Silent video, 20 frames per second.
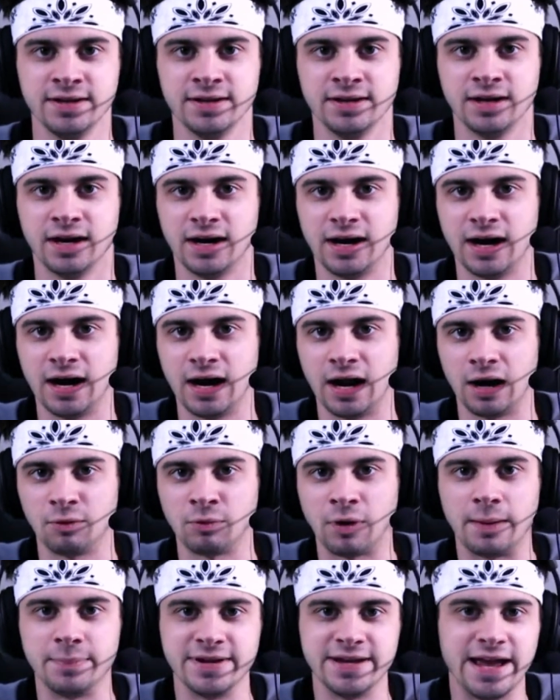
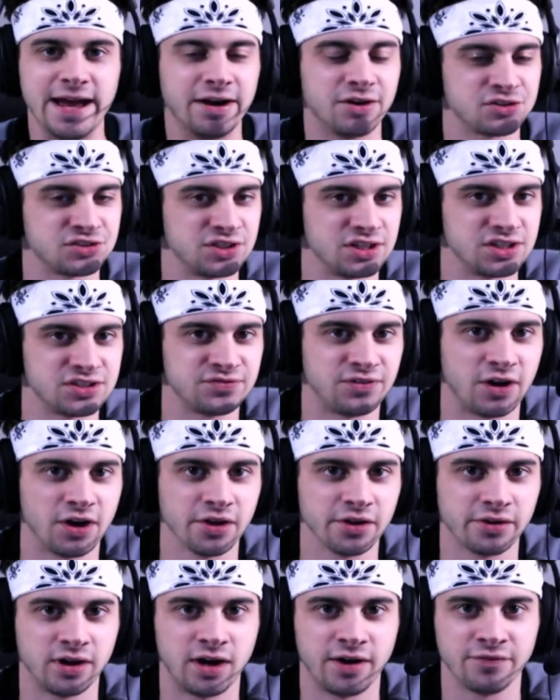Robbie Anderson's
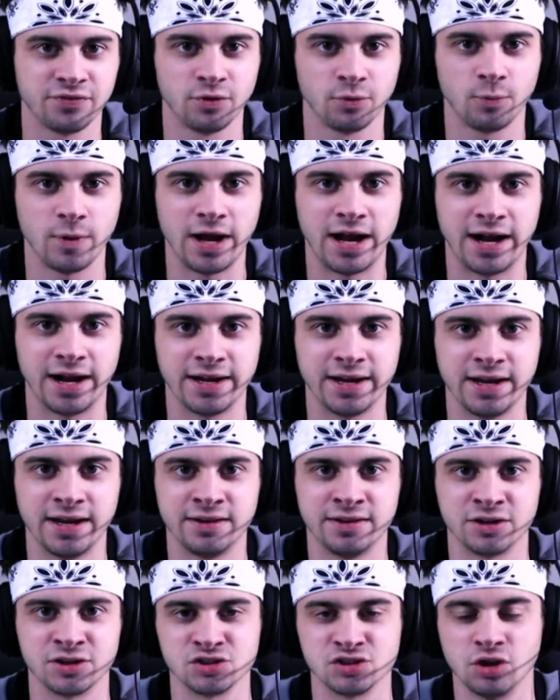fallen off the wagon.
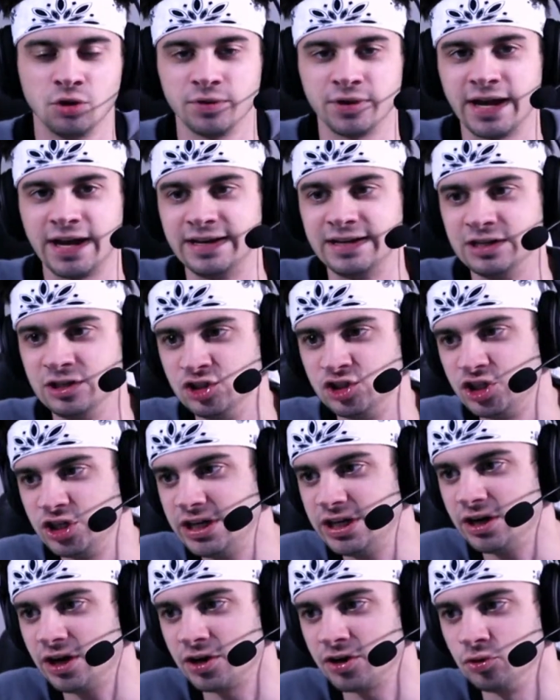There's no Kenny
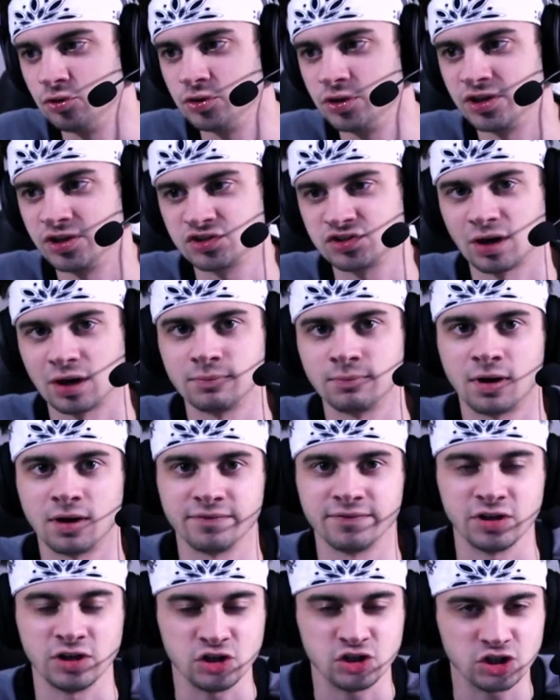G. Are you going to start
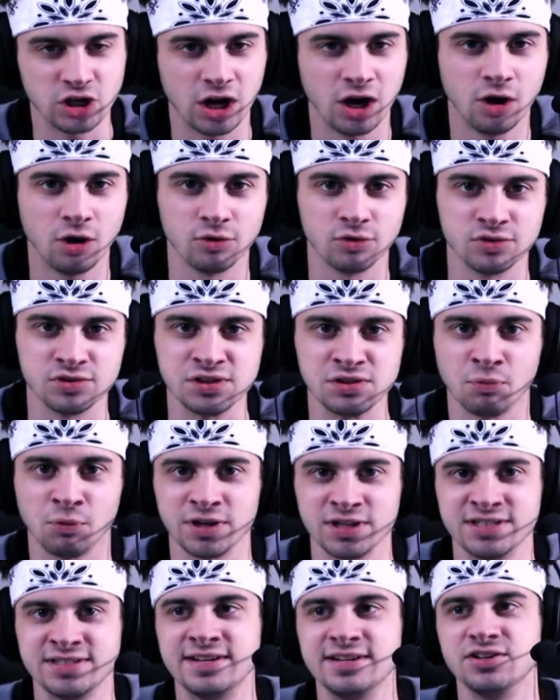Marvin Jones?
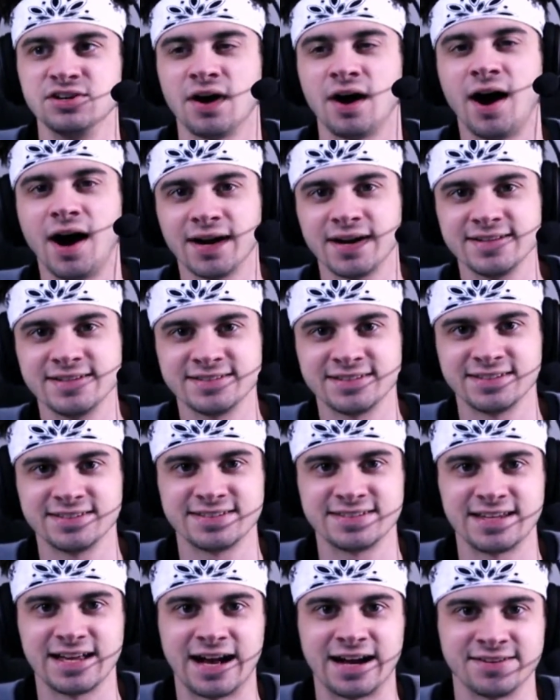What's T.J. Hawkinson's
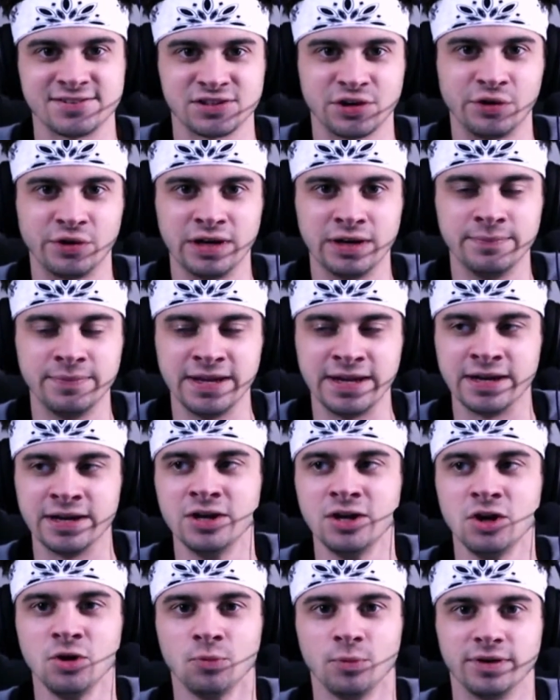status going to be
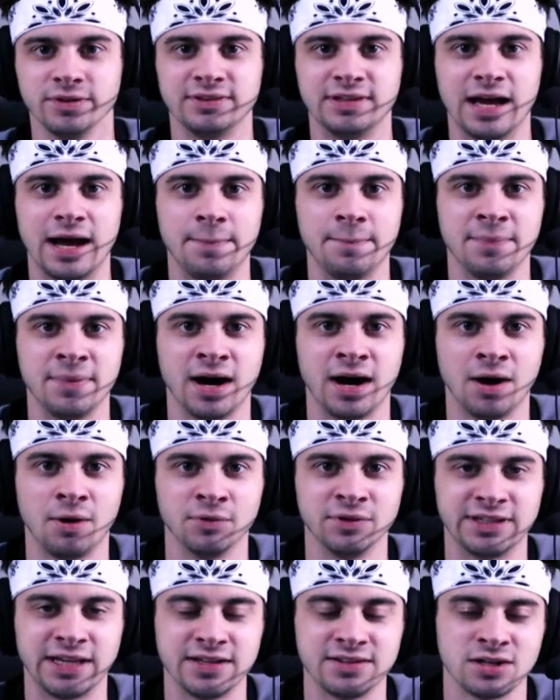with
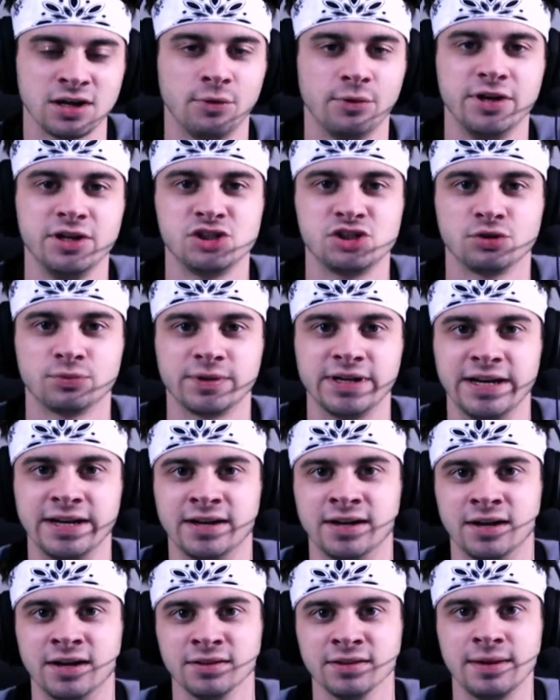that toe injury and
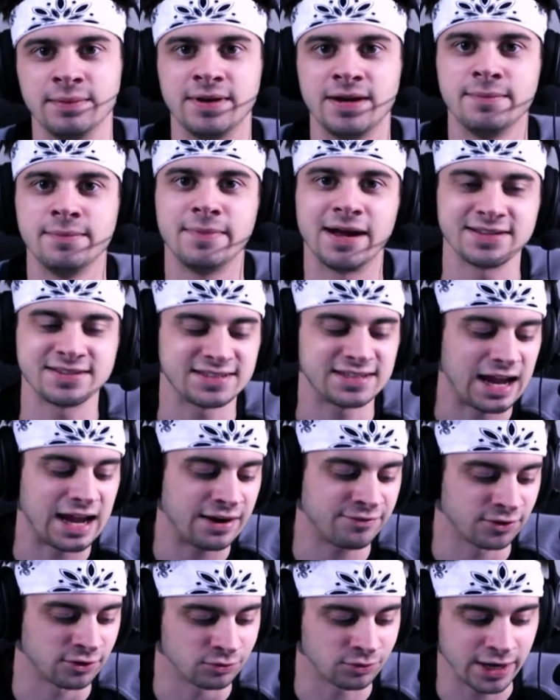a limited Matt
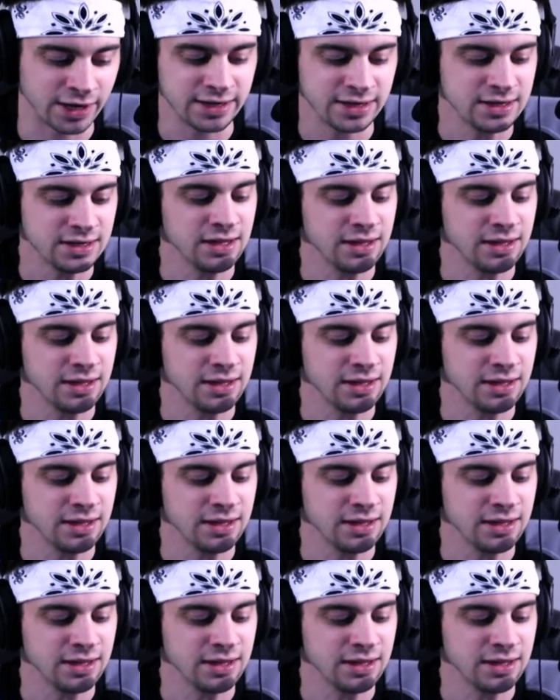Stafford, right?